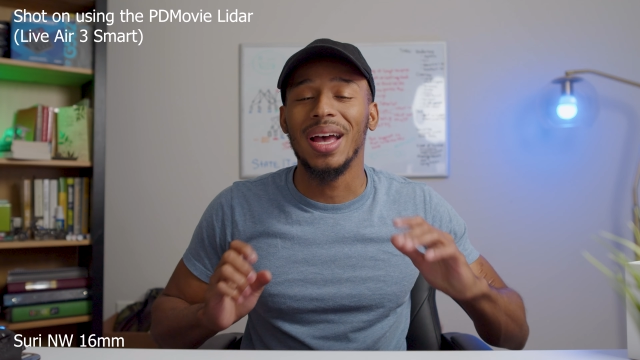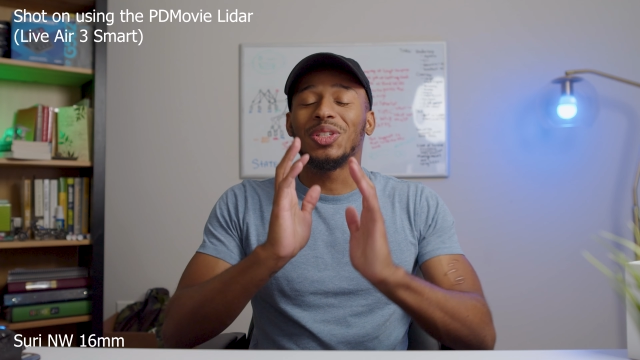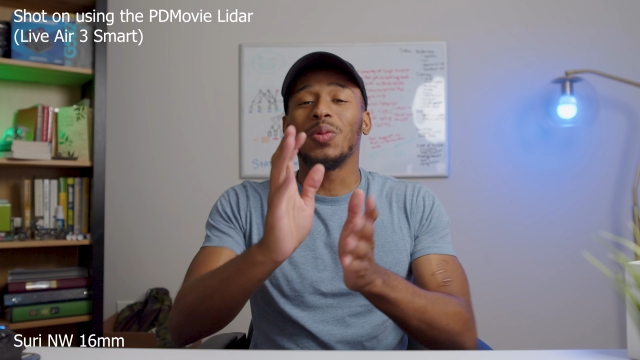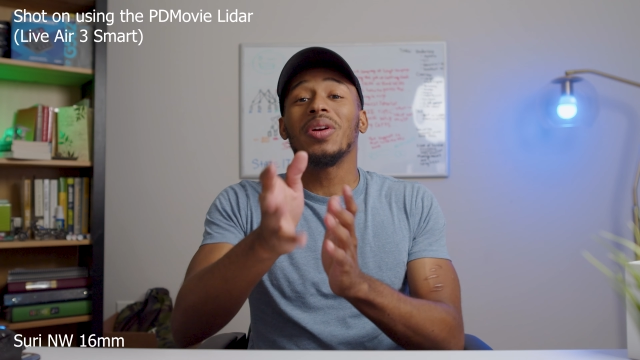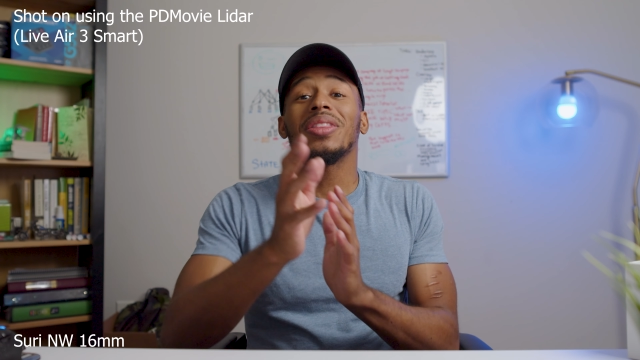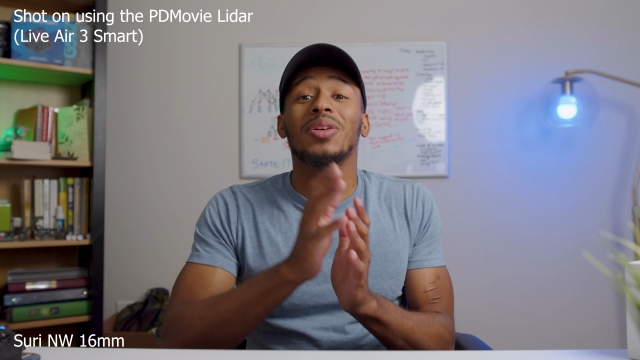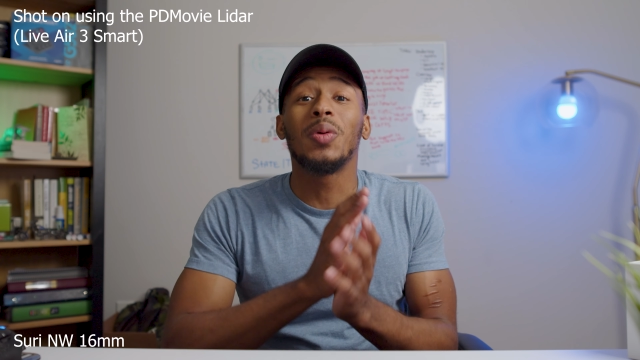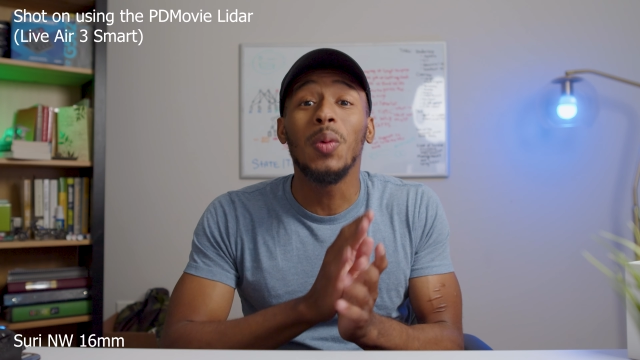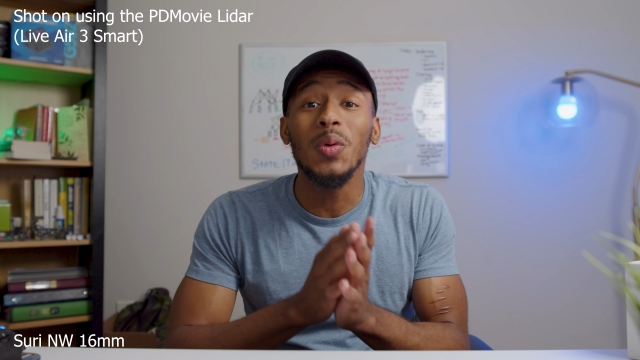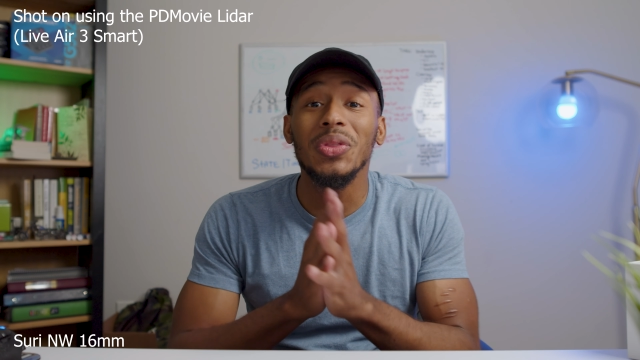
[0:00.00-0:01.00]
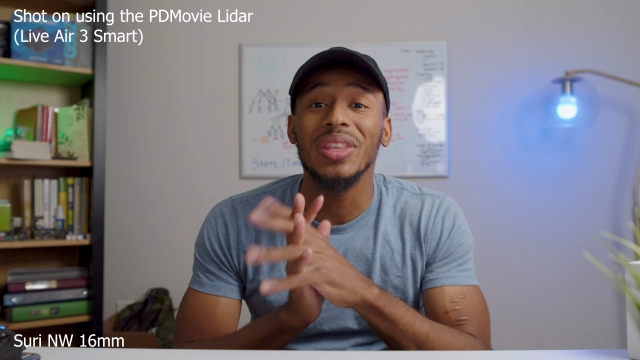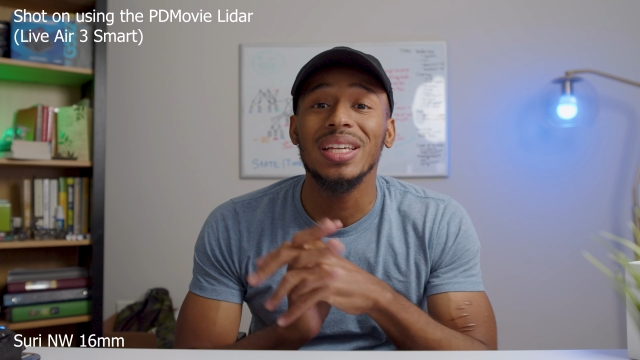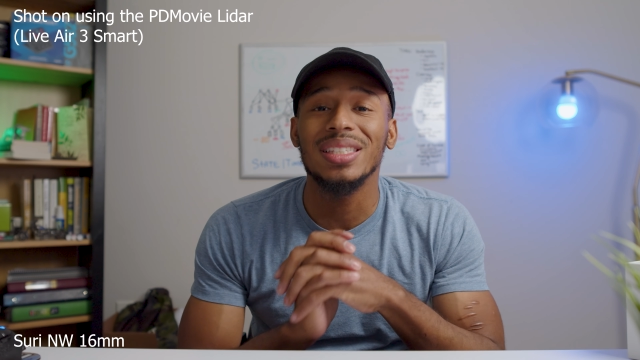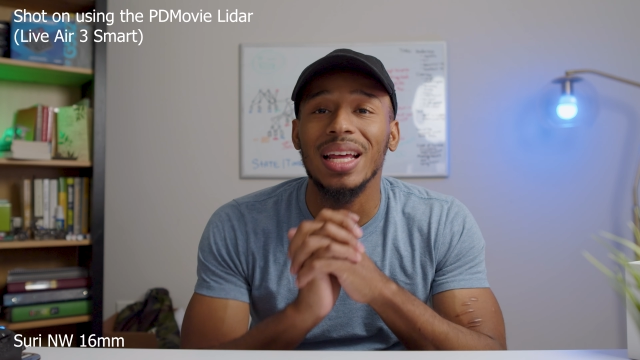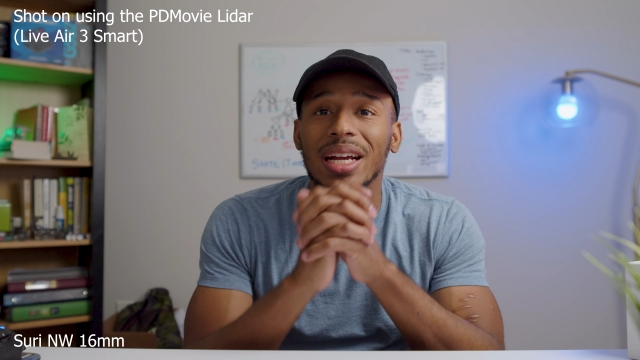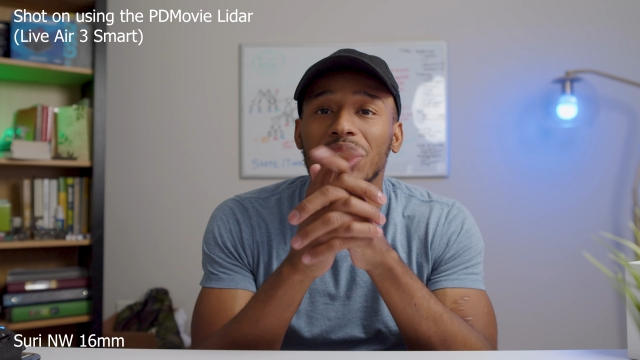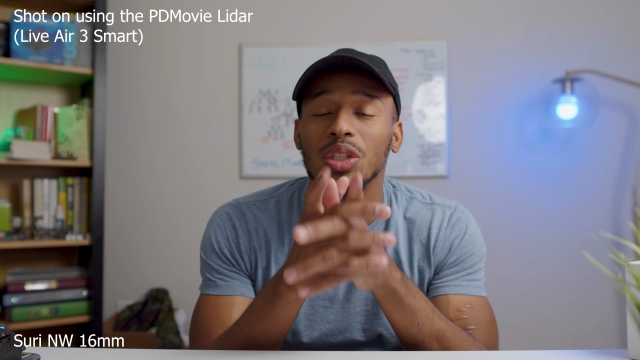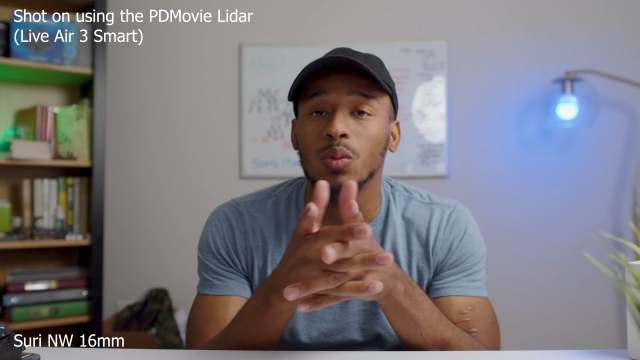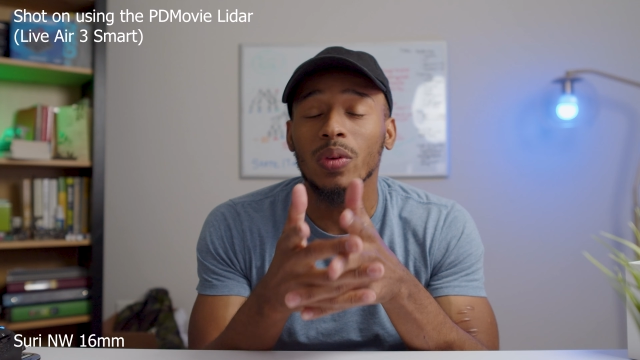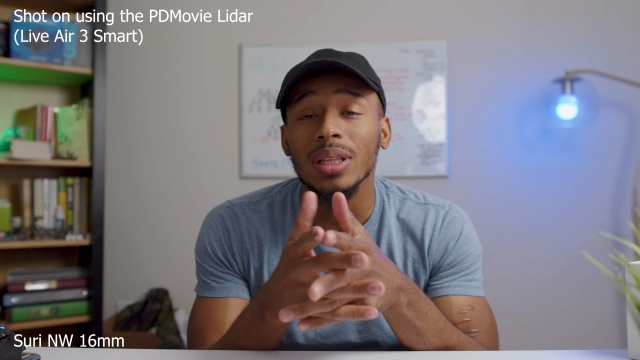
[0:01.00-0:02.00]
So one of the cool things that I
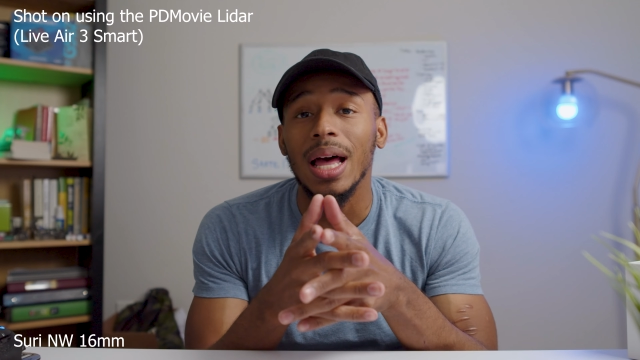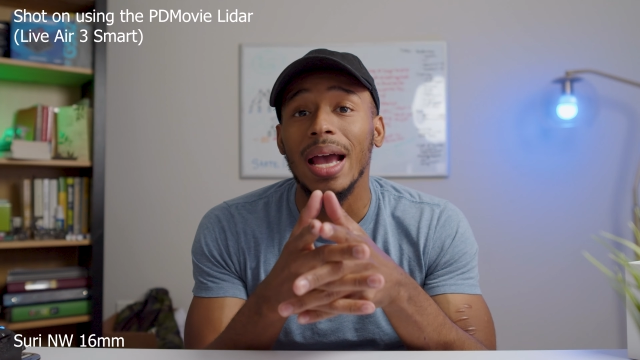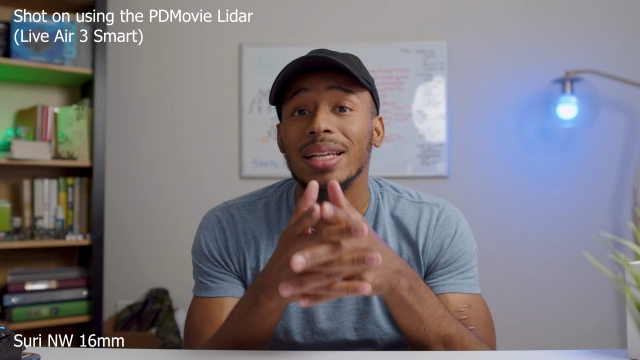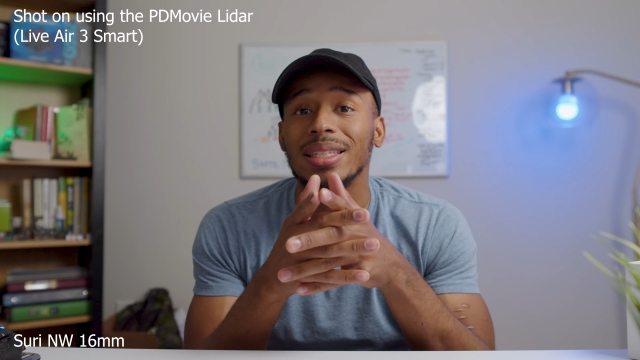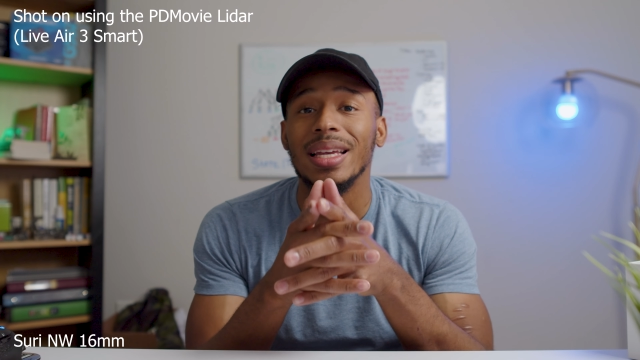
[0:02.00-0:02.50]
just realized